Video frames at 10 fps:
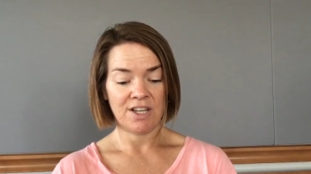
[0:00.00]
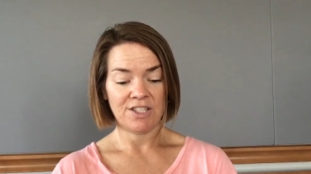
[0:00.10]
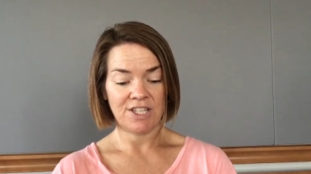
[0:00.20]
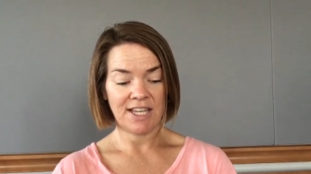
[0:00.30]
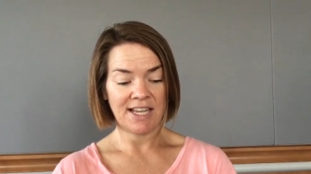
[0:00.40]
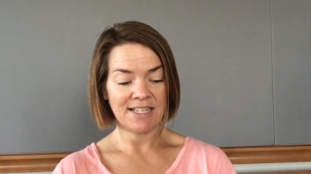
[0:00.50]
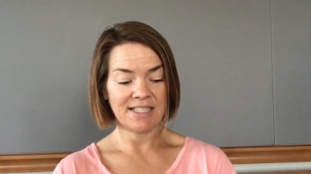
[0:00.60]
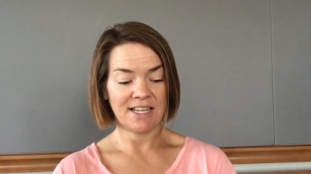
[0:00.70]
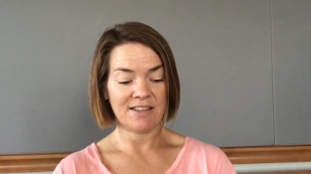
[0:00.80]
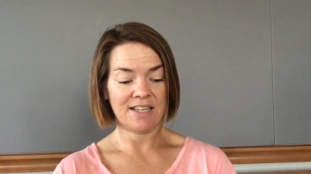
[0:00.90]
she can
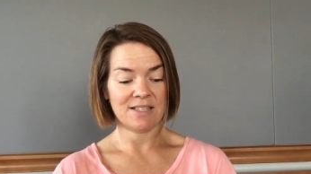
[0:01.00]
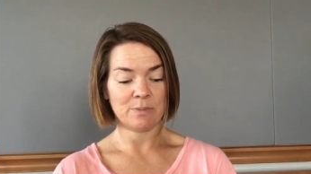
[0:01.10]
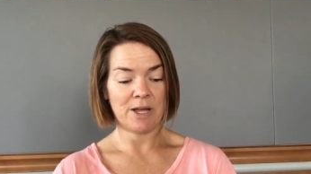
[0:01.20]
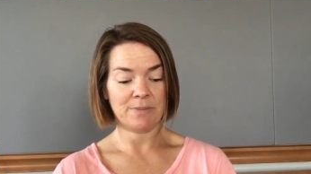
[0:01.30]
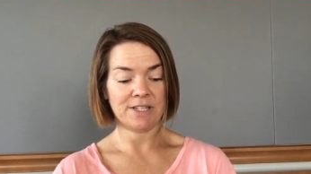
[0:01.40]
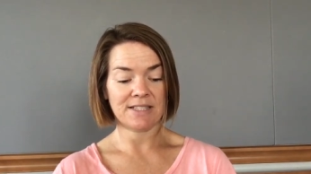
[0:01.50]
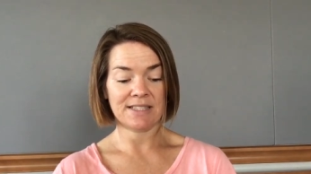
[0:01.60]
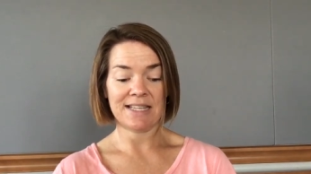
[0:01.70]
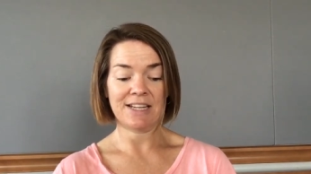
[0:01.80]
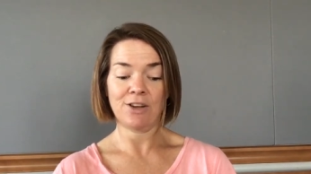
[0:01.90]
tell that his mom
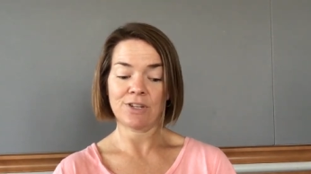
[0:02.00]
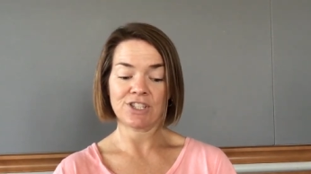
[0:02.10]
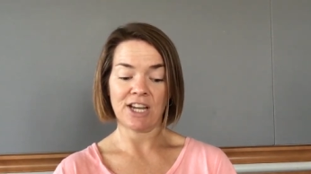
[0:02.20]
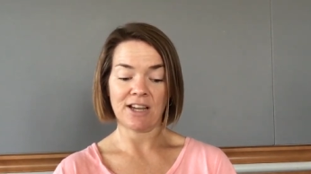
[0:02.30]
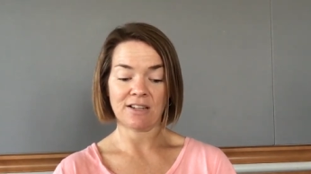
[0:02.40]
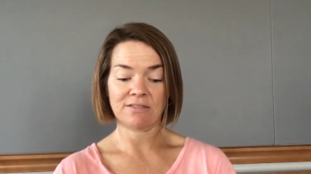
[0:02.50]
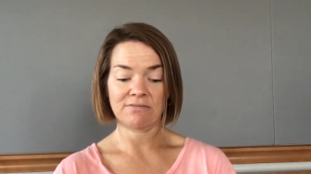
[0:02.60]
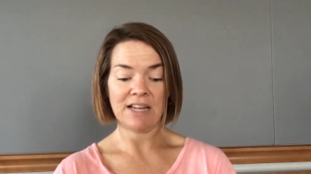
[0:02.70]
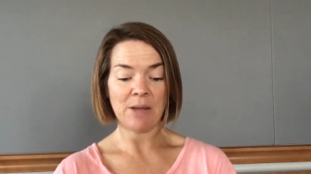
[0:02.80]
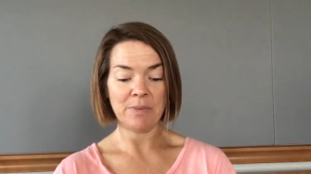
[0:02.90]
doesn't say no to Jack.
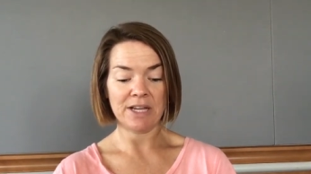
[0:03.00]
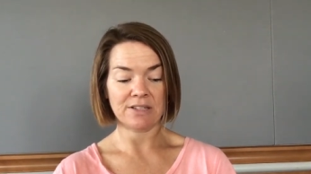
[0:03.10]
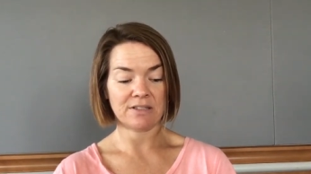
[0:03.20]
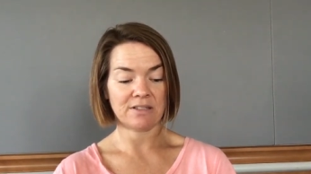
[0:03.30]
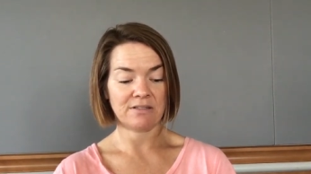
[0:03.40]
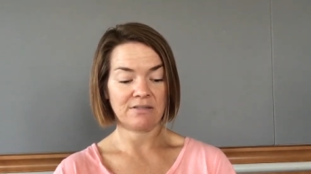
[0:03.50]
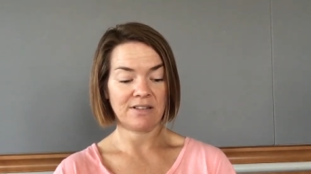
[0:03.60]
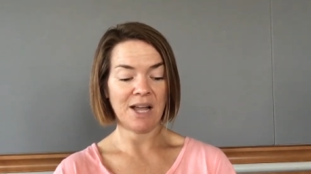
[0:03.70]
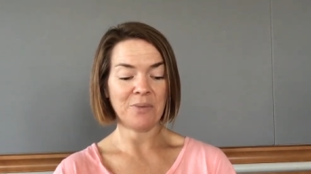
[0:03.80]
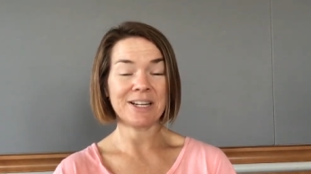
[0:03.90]
Not much.
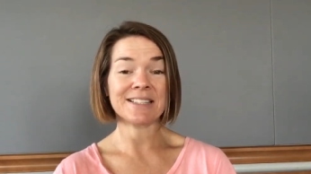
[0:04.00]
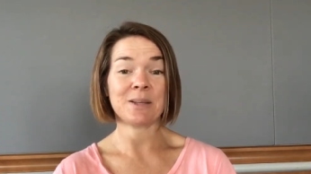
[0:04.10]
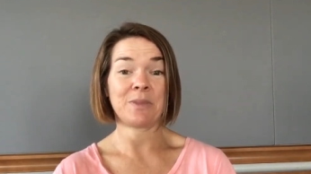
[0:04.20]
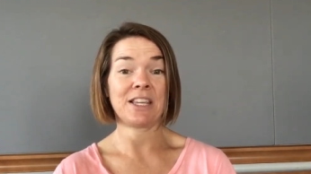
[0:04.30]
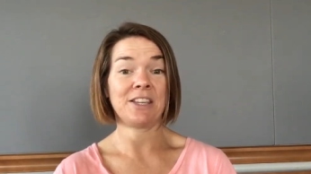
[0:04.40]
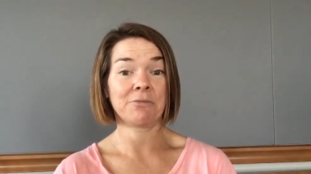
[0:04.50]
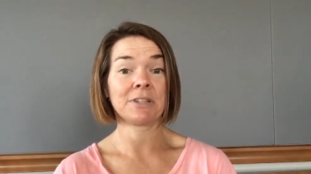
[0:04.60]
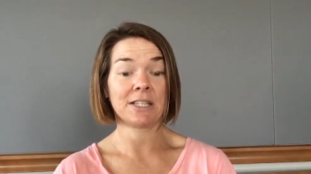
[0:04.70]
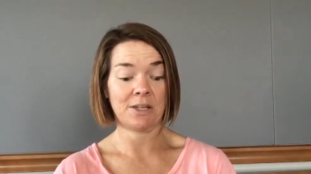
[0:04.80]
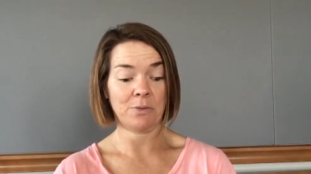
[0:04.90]
Not when it's something he
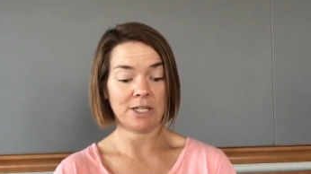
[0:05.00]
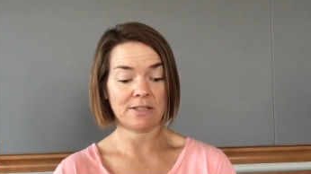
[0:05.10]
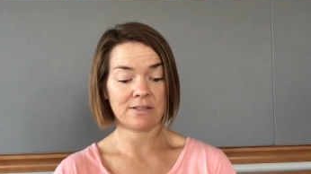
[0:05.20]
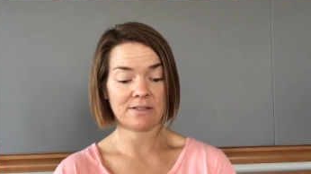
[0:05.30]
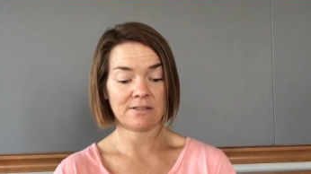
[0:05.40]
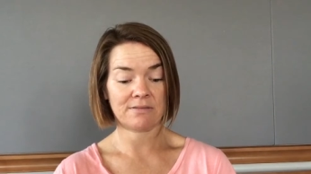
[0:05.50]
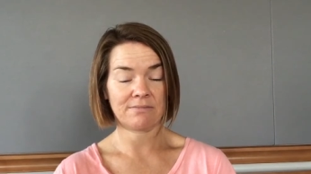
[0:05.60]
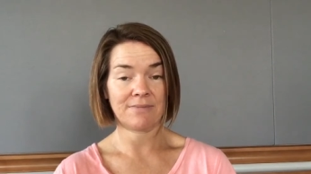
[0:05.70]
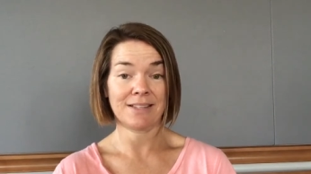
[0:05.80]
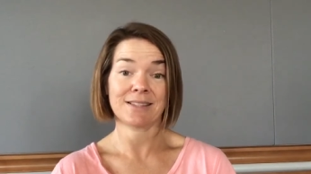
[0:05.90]
really wants.
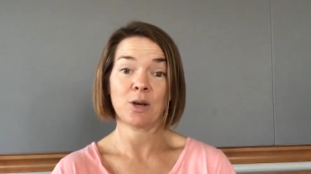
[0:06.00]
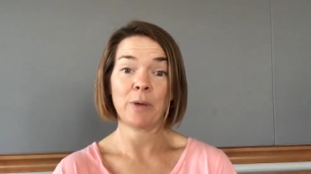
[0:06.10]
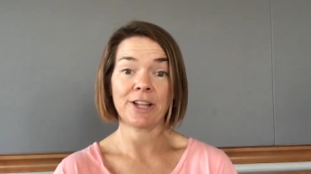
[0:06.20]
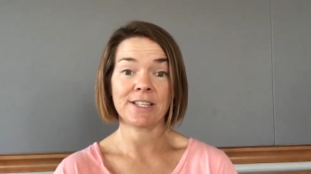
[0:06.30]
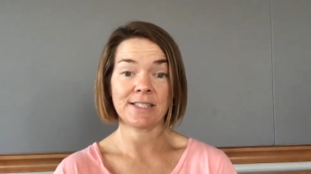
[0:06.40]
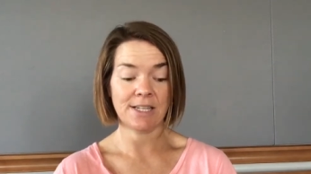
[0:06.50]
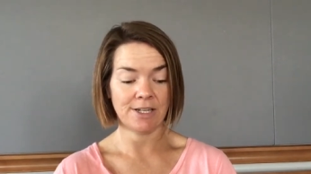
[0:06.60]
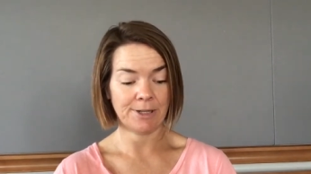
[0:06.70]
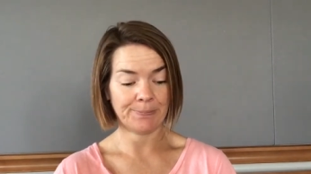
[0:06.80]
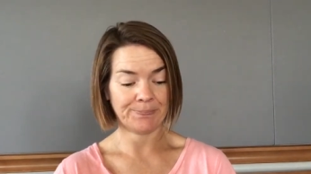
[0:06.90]
And so Molly's
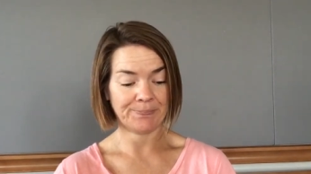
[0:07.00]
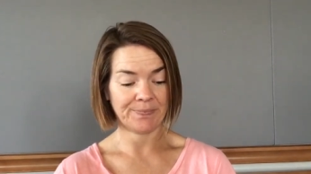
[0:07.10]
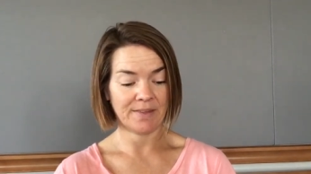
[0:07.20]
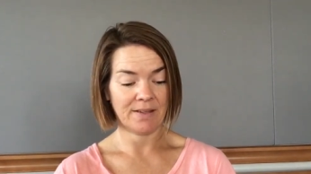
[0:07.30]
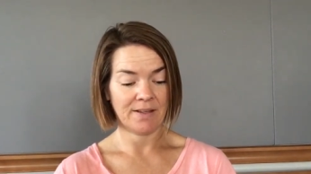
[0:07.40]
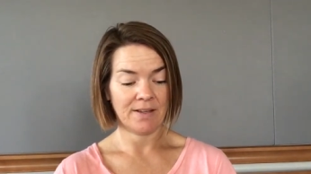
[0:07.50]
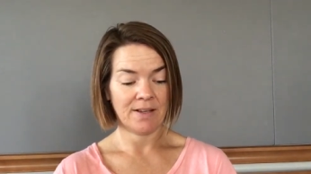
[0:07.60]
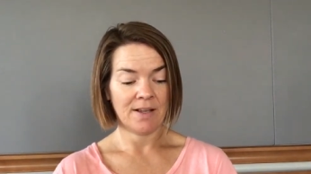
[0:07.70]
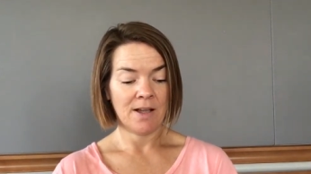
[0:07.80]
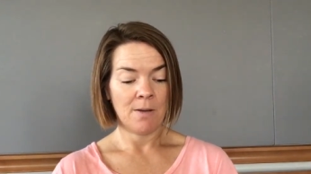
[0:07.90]
here.
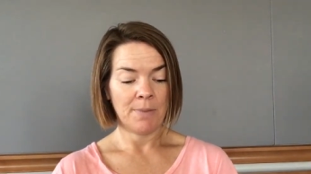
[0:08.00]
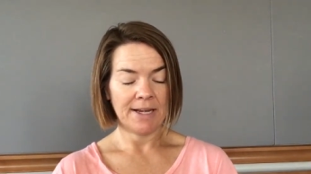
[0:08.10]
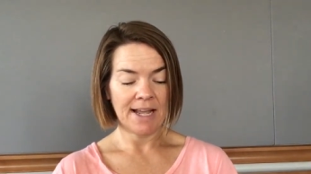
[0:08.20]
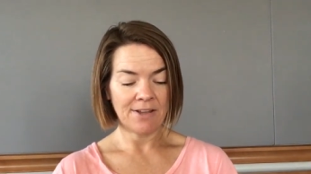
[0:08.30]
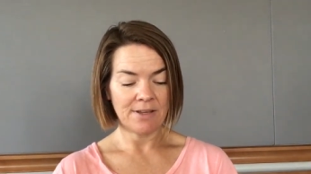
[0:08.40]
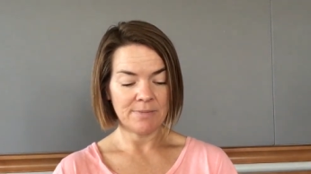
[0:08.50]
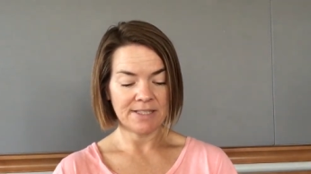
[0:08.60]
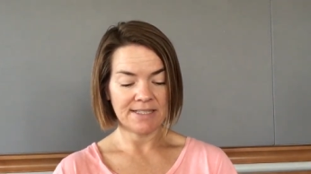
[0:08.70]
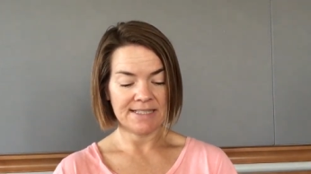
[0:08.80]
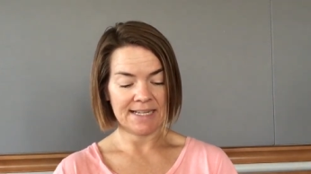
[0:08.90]
But now that
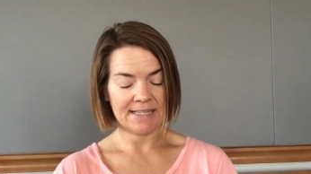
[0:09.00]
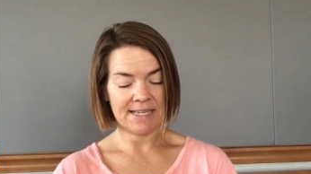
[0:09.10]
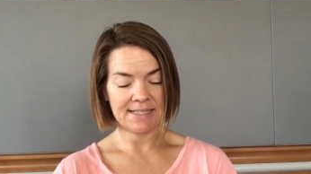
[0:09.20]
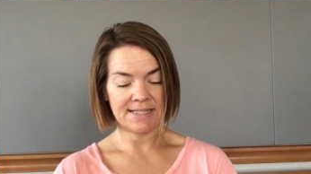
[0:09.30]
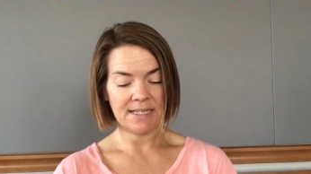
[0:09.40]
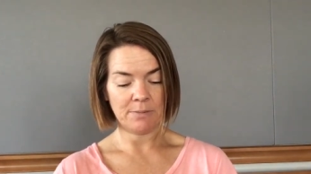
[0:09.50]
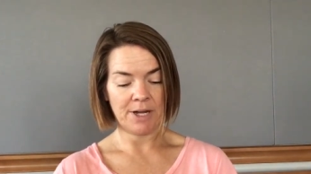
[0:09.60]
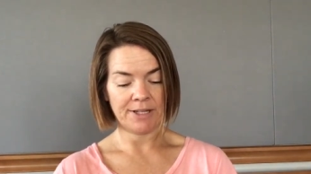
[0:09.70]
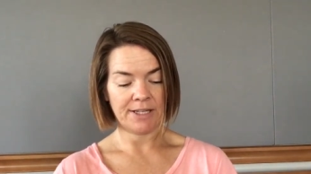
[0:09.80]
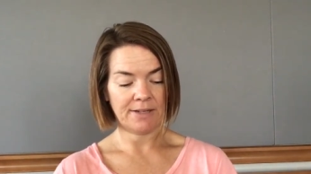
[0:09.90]
Mrs. Daly has seen
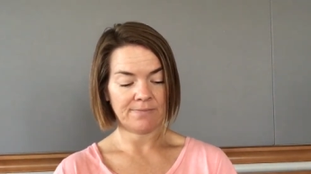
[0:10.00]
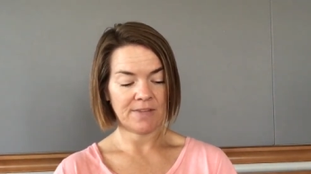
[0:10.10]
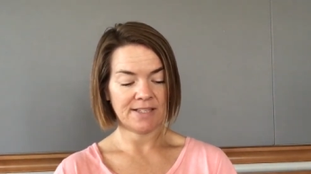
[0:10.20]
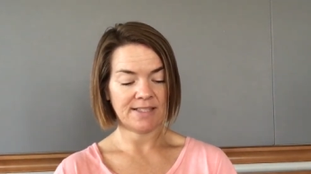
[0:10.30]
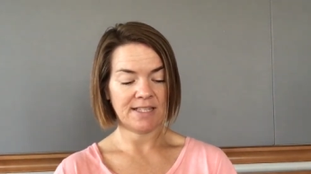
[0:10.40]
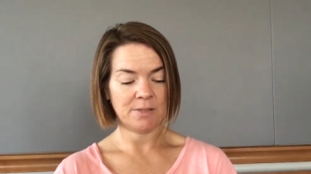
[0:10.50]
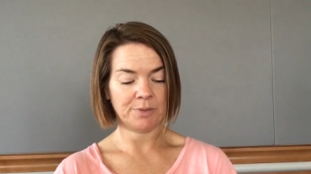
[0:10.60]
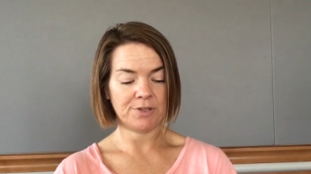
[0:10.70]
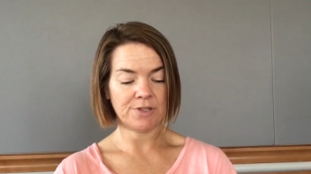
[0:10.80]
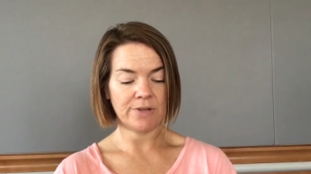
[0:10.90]
Molly, has seen the
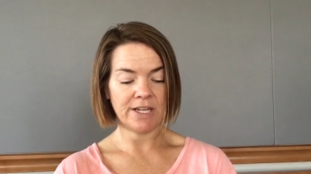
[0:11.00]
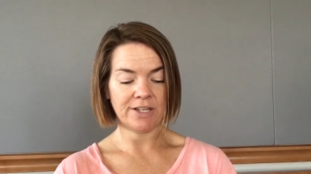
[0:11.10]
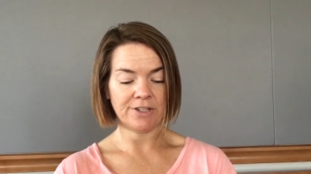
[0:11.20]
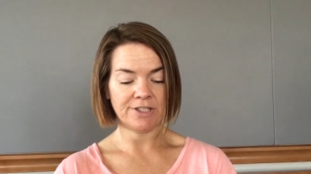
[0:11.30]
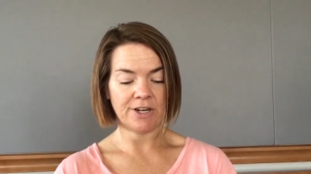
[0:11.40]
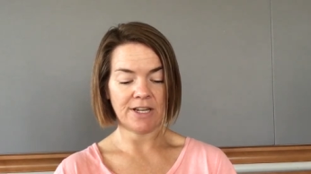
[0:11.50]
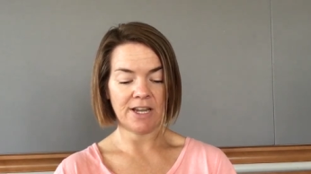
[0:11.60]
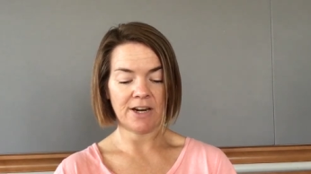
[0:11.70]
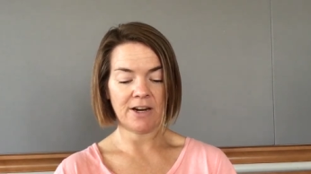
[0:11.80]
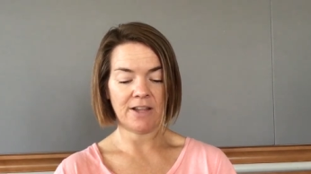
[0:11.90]
blue streak in her dark
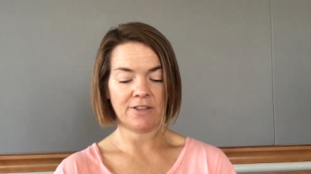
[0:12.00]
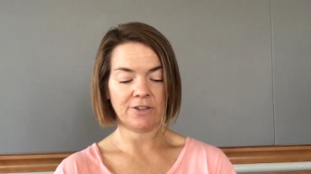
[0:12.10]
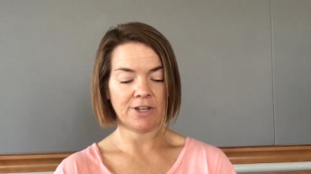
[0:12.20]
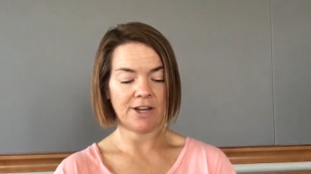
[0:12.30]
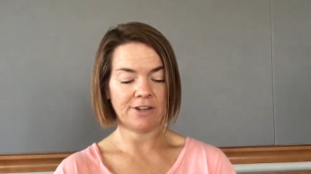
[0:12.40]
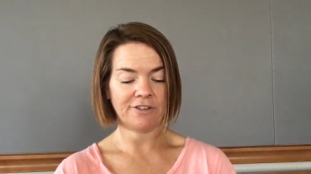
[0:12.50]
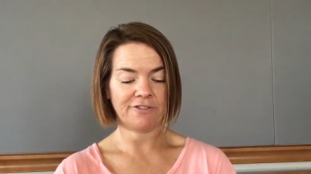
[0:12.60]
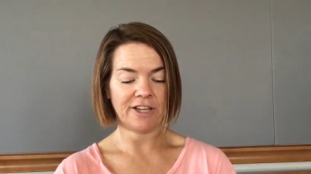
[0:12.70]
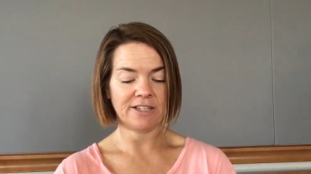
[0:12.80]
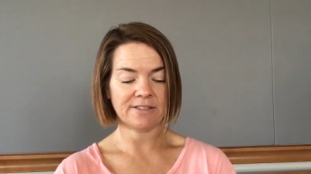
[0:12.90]
hair and the look on her
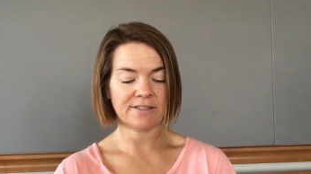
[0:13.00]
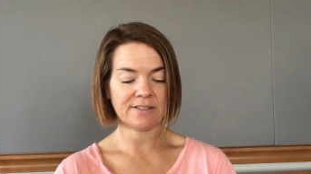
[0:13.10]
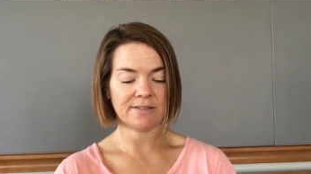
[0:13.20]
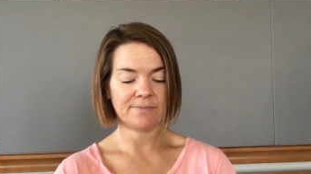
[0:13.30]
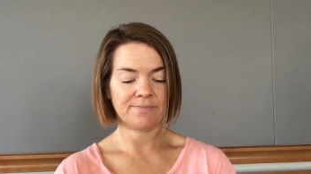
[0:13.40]
face,